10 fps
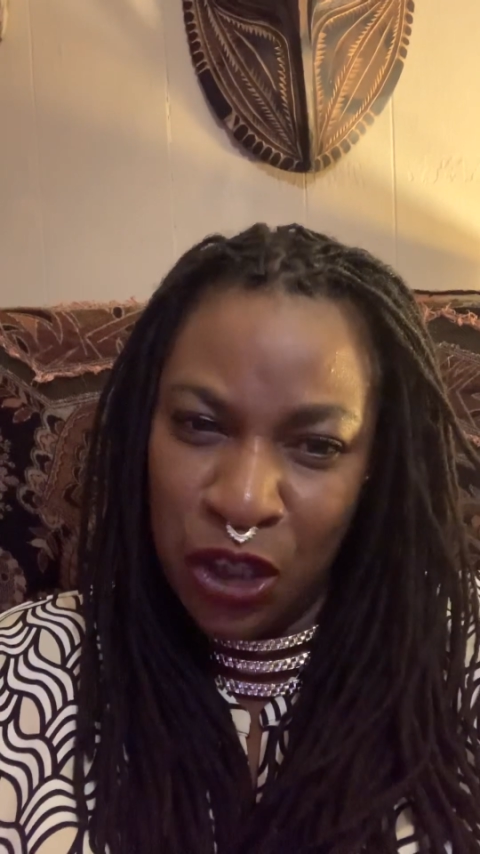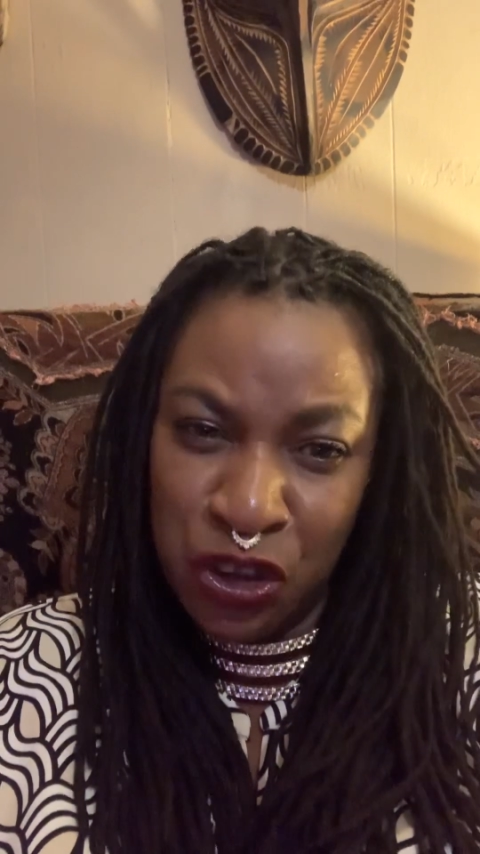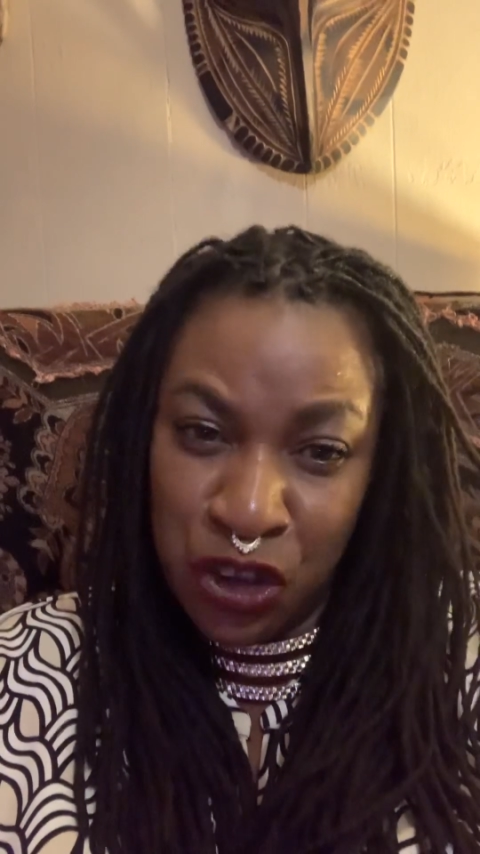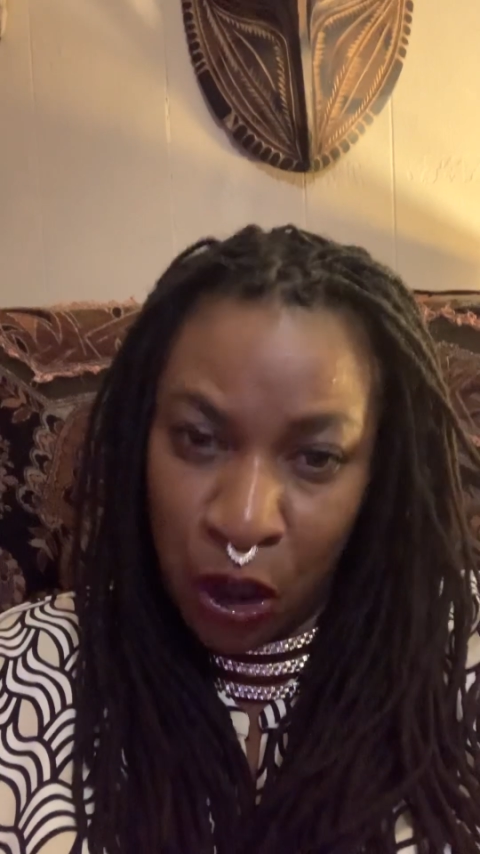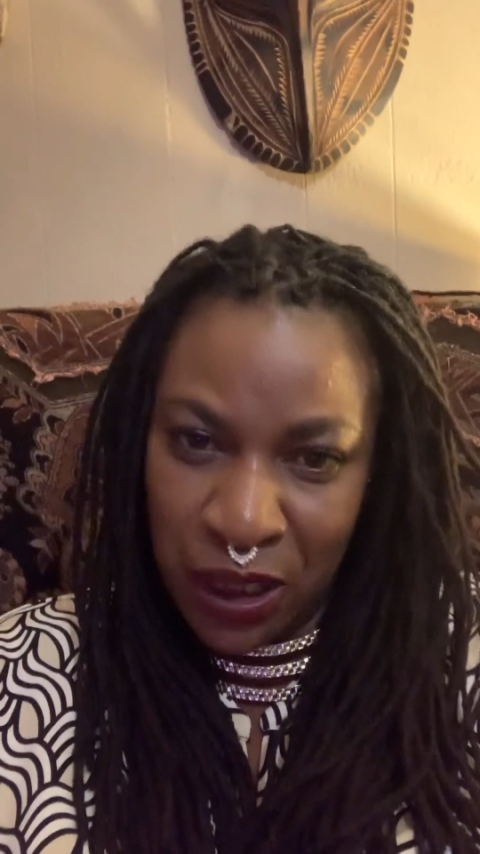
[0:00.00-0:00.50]

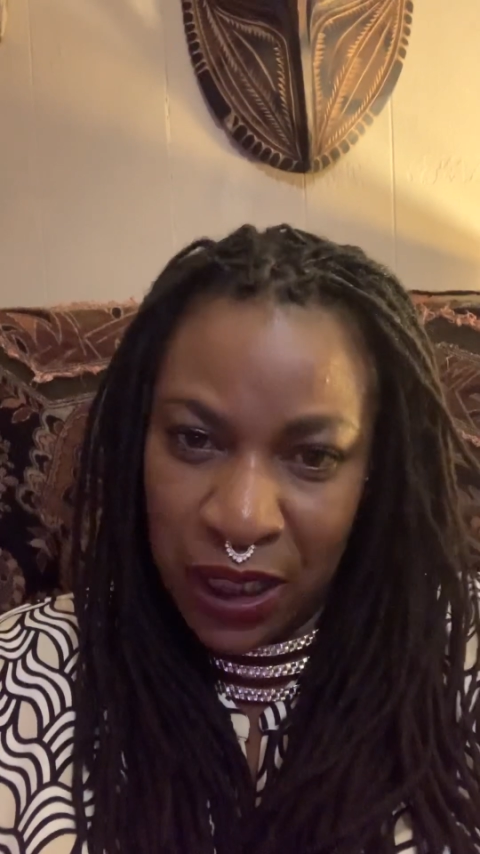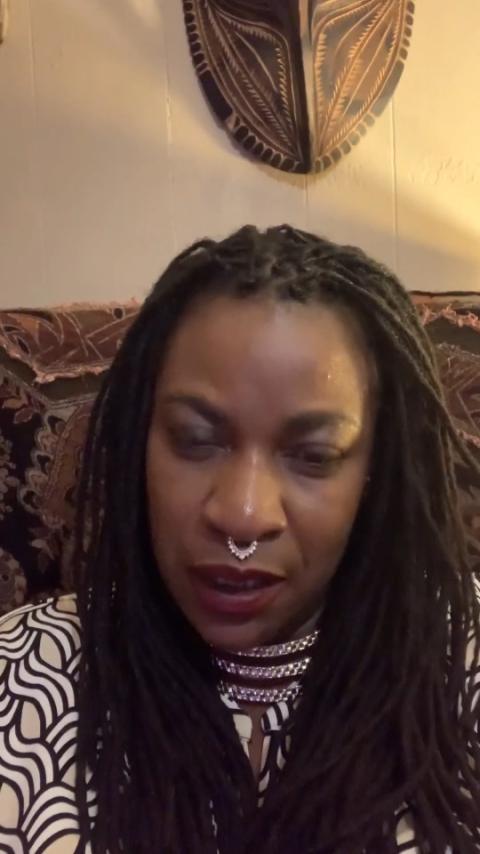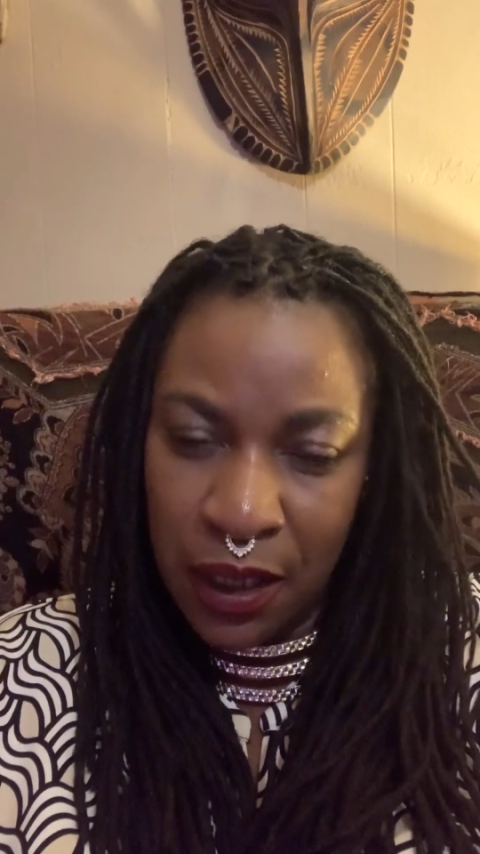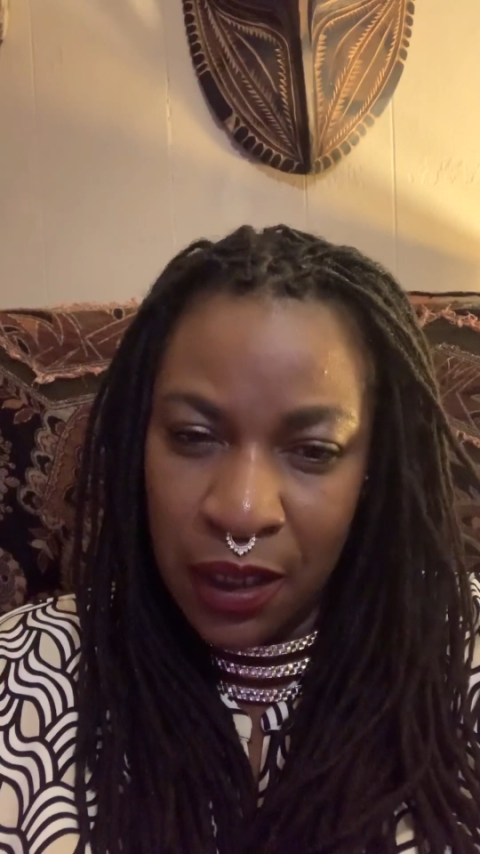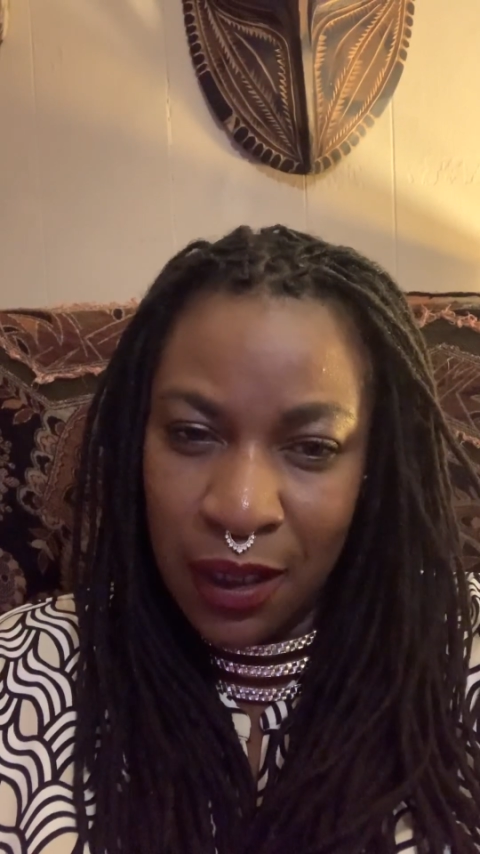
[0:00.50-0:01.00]
journey
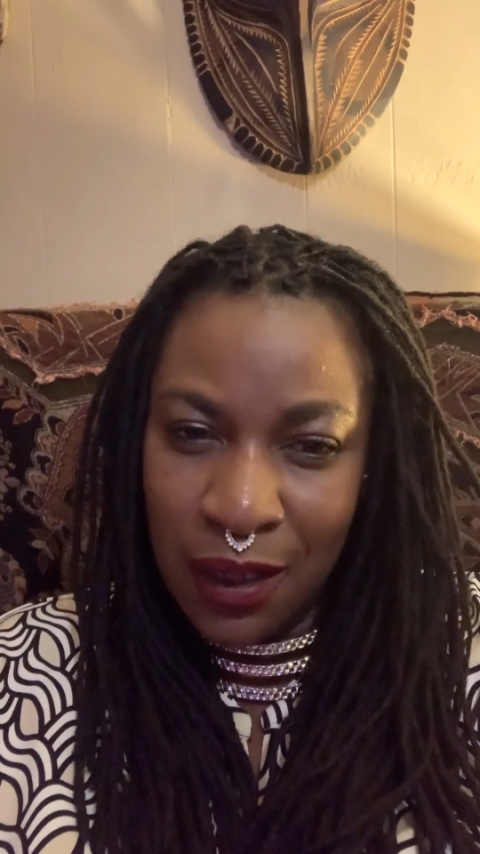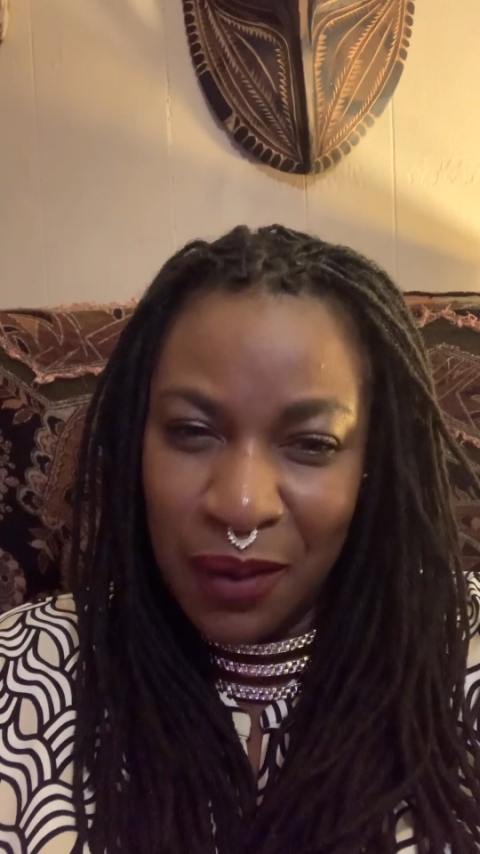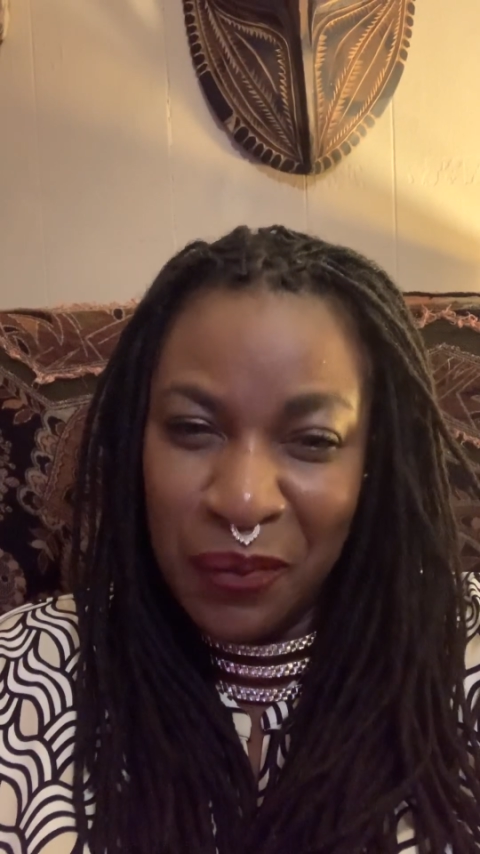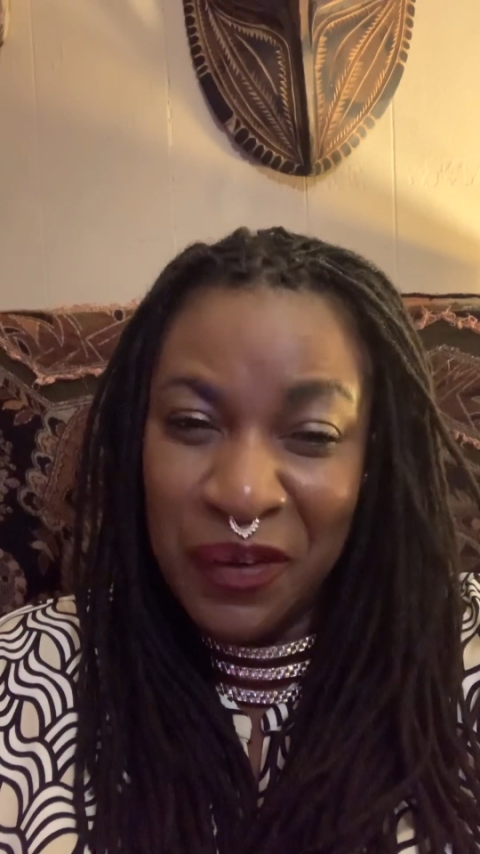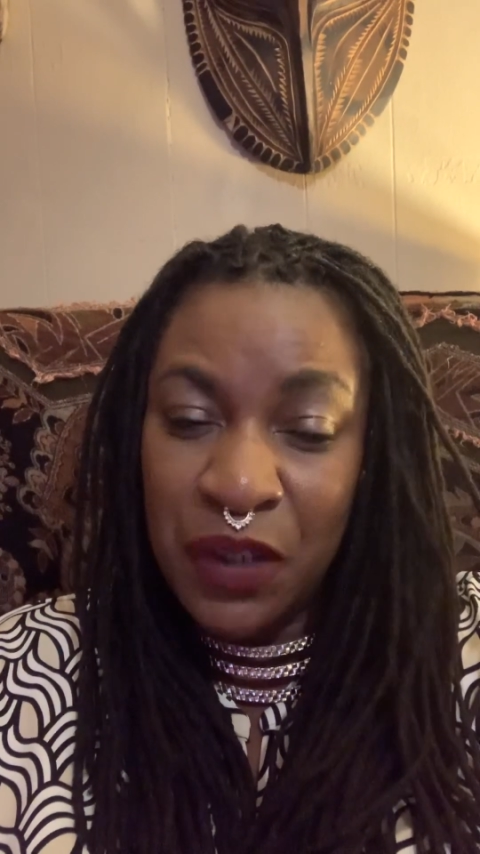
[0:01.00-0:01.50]

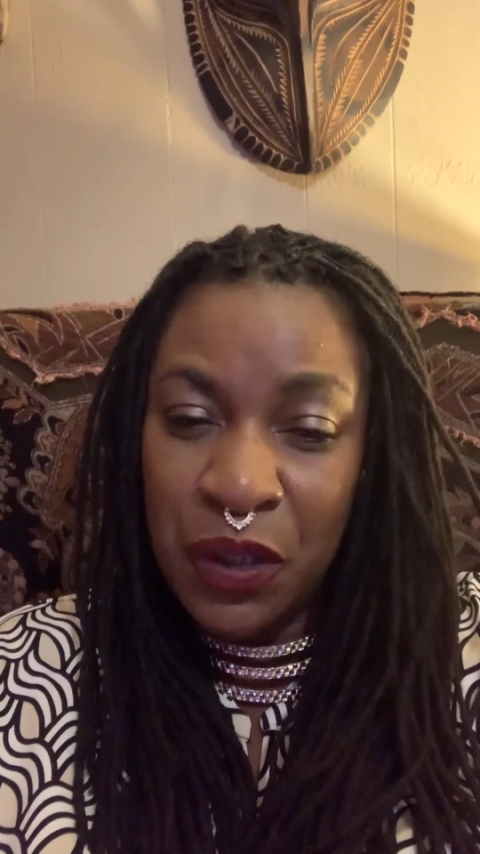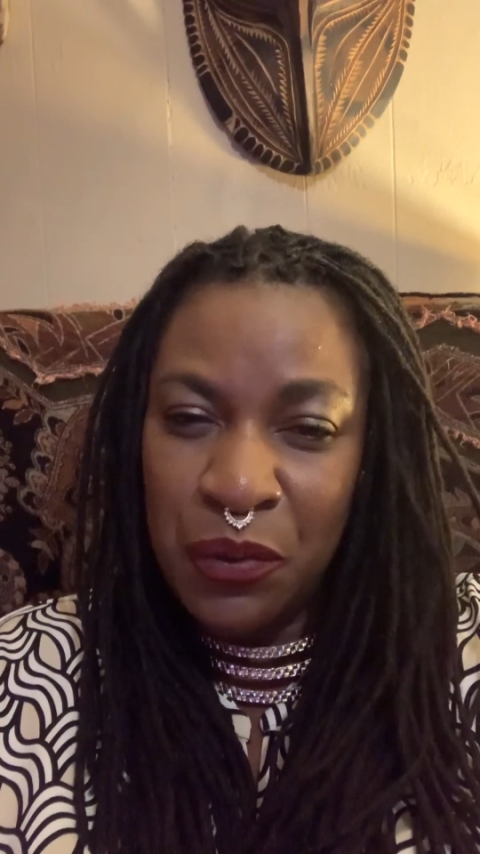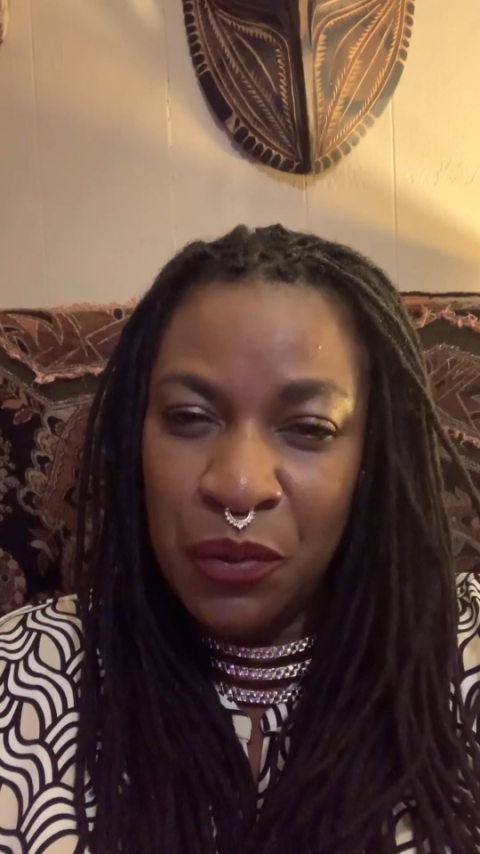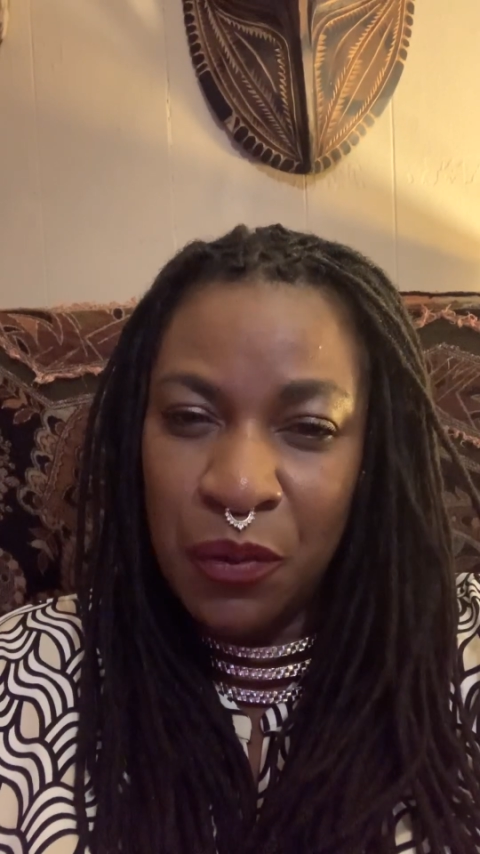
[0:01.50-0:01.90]
with you,